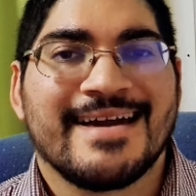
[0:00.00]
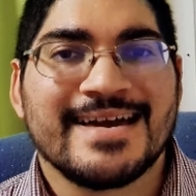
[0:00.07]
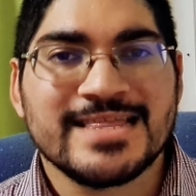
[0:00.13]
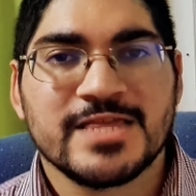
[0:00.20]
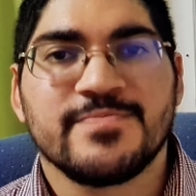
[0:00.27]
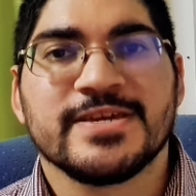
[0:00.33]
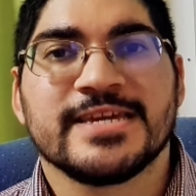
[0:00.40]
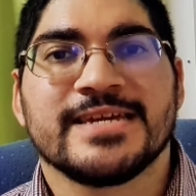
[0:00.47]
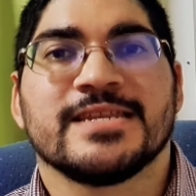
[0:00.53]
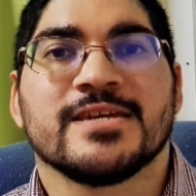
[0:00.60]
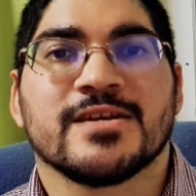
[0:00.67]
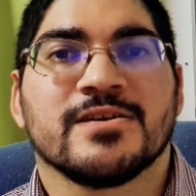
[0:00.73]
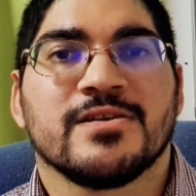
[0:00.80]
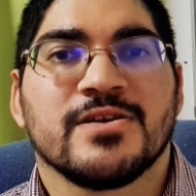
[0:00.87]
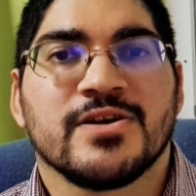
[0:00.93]
At the
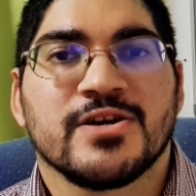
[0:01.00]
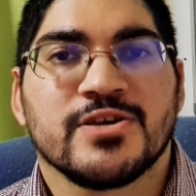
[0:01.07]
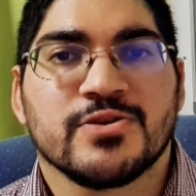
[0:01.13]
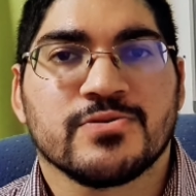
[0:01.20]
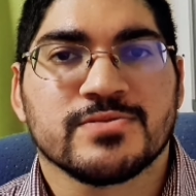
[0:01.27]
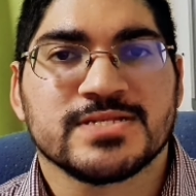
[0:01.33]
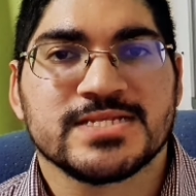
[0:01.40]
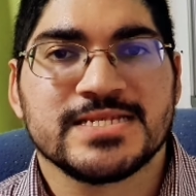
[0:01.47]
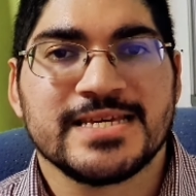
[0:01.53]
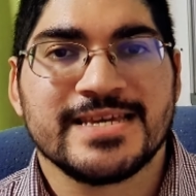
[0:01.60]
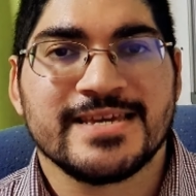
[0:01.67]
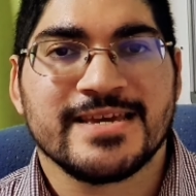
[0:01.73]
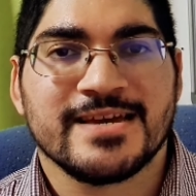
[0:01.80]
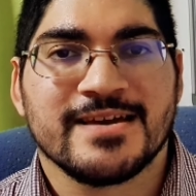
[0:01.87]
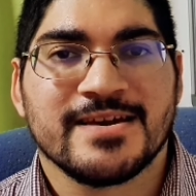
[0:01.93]
beginning, you'll
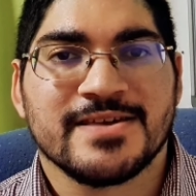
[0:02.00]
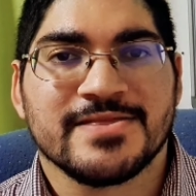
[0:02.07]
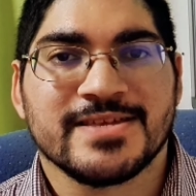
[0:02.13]
see